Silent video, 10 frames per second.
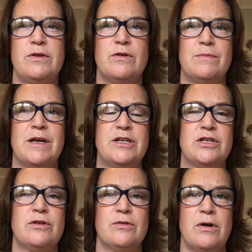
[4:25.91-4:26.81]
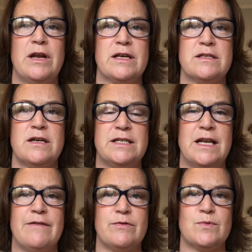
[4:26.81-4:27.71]
that you're managing your own anxiety
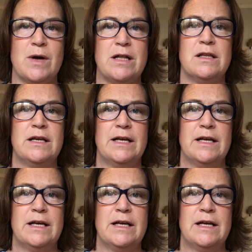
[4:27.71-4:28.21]
levels well,